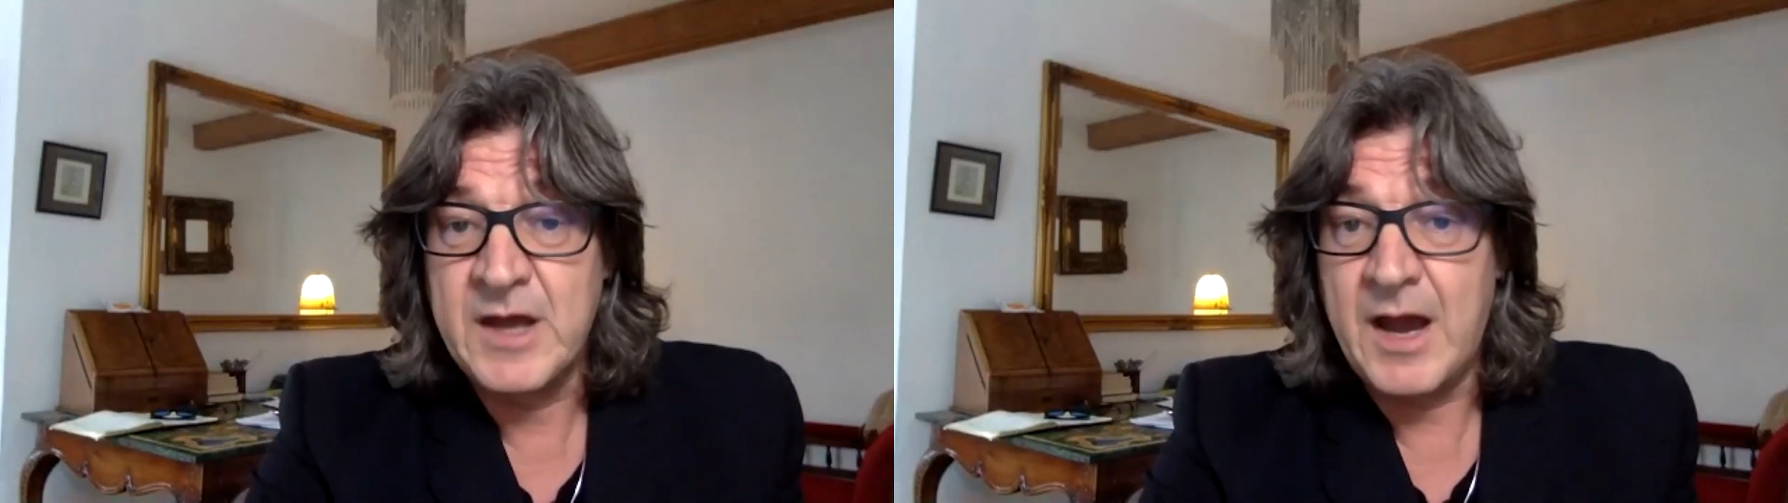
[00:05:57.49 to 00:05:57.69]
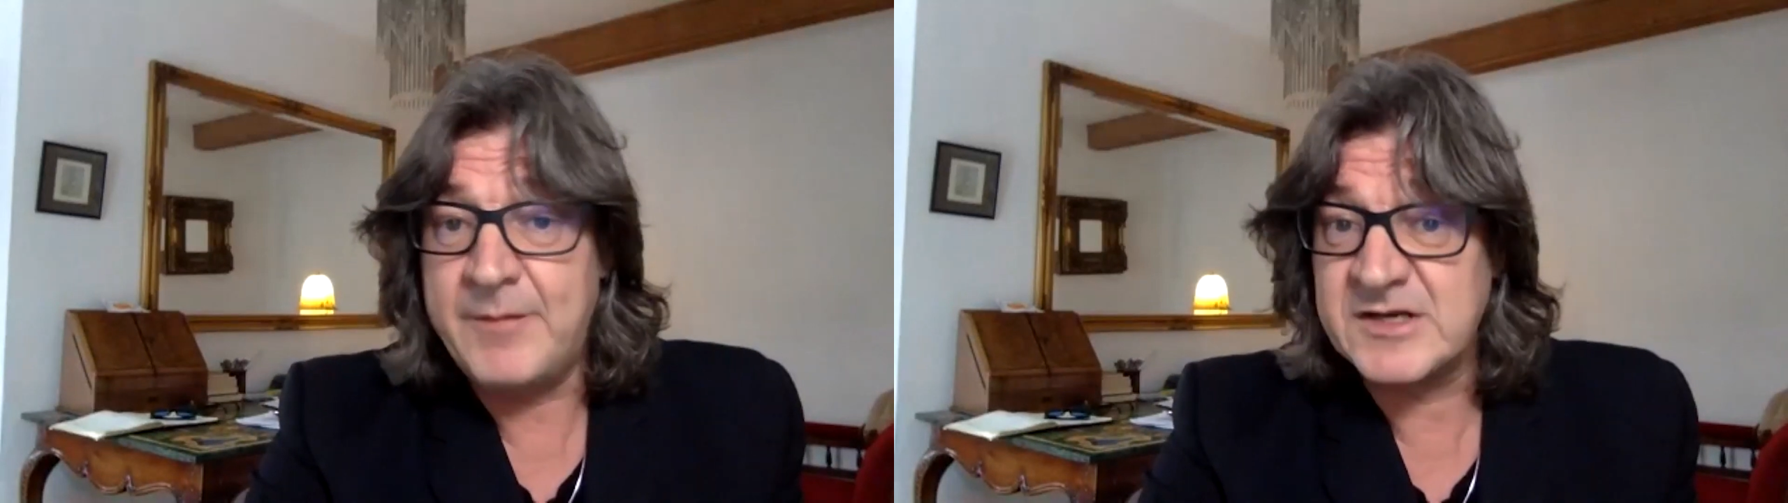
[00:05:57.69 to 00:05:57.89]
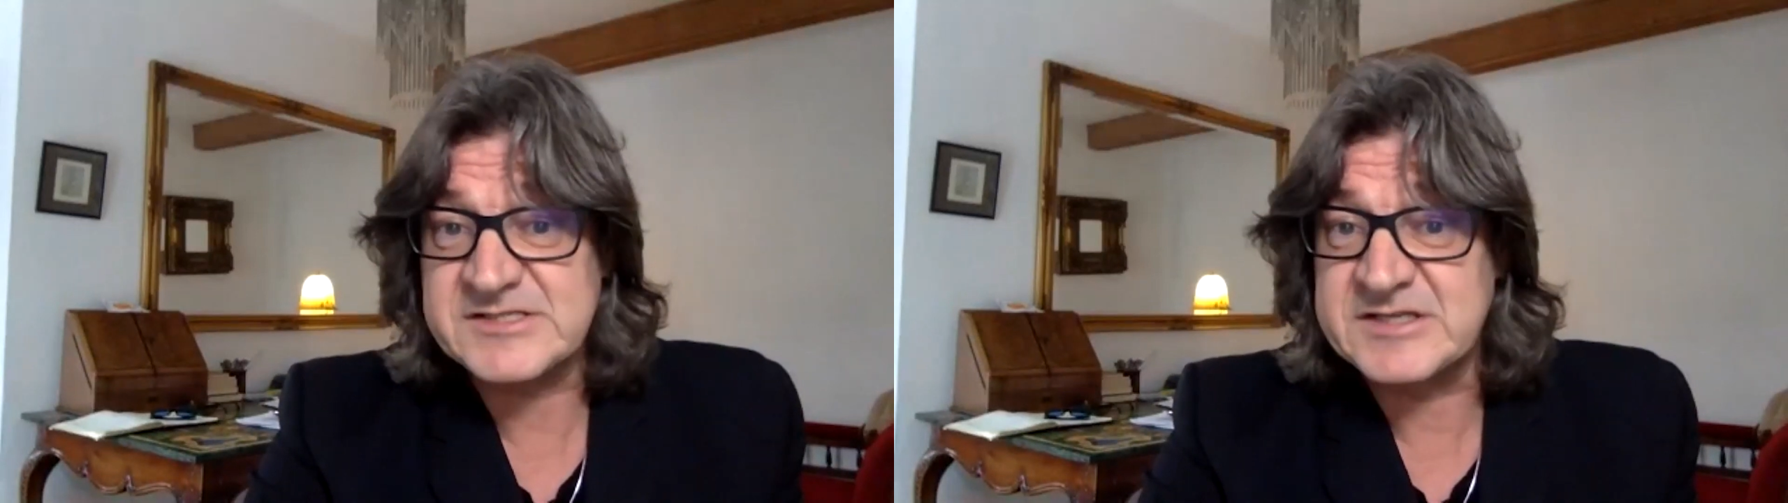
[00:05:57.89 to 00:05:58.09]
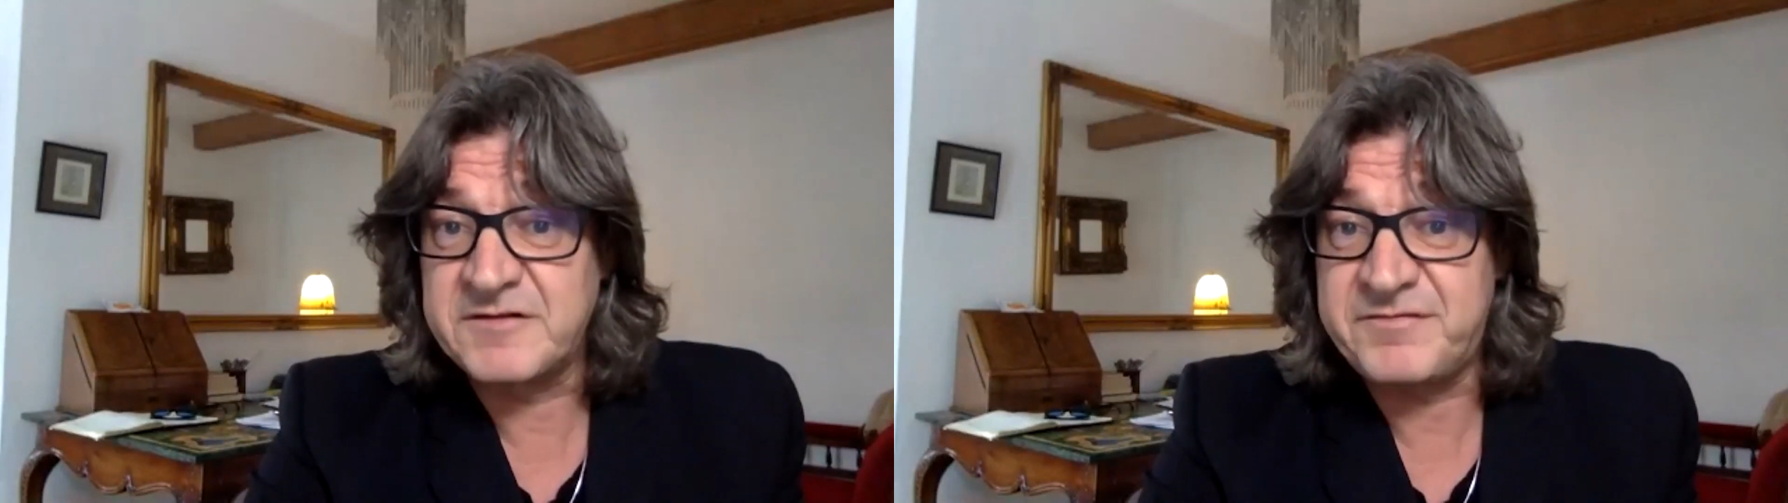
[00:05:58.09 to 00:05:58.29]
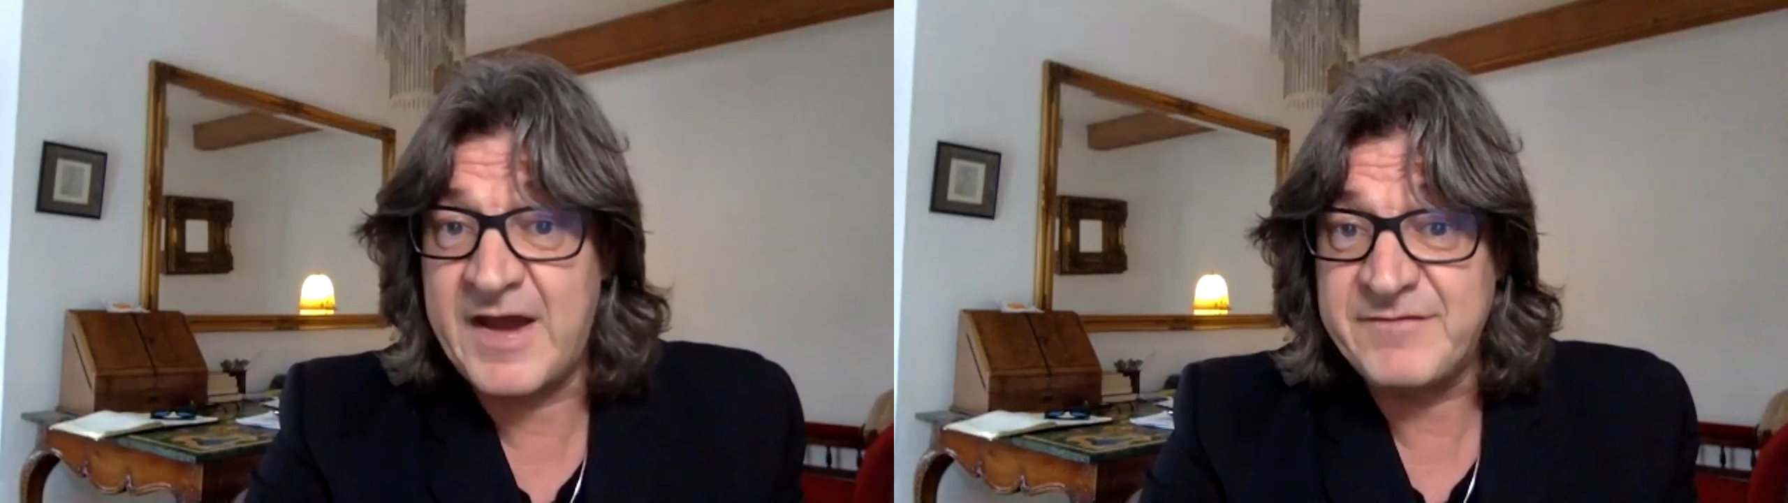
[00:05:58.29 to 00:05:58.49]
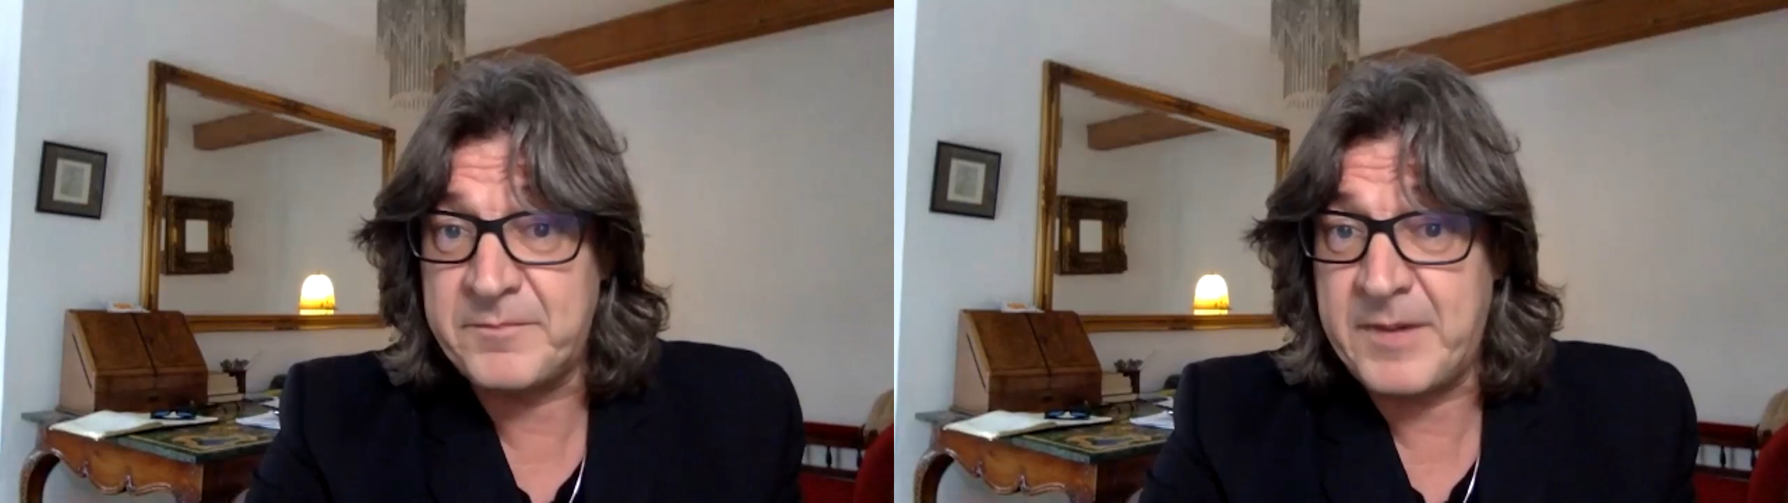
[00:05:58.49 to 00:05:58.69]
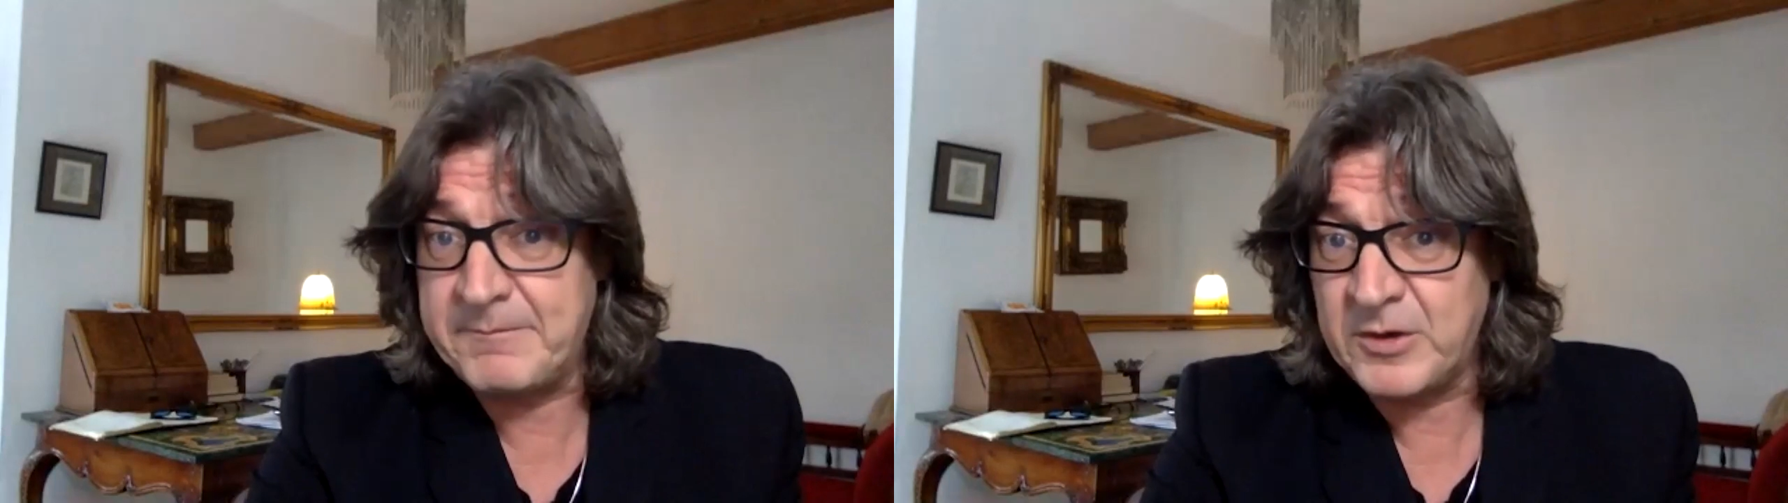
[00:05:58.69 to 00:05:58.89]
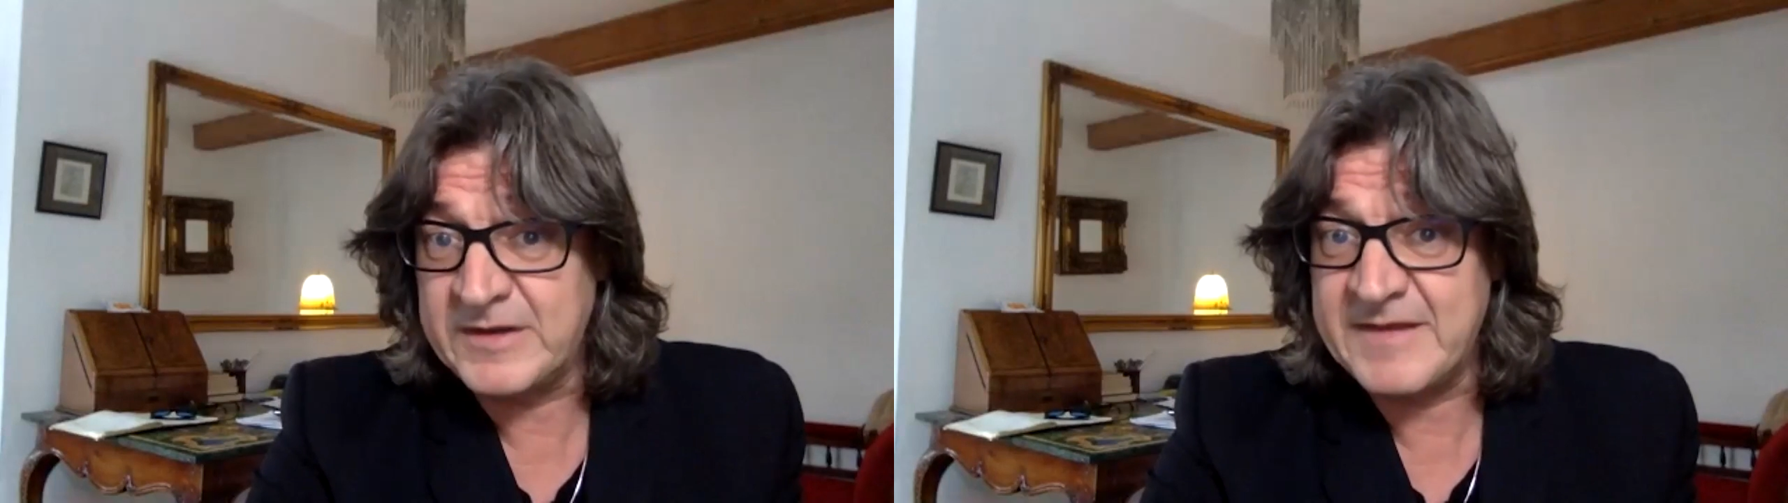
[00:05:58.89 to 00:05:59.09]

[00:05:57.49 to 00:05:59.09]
I mean, I still favour Pitbull in